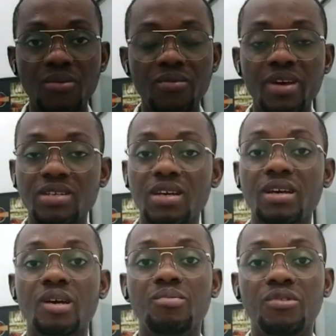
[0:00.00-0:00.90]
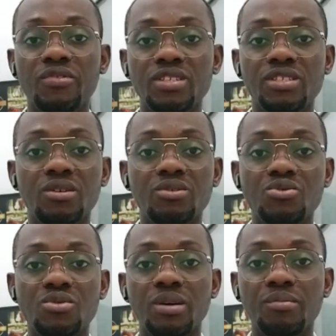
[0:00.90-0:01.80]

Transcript: we as eye care professionals we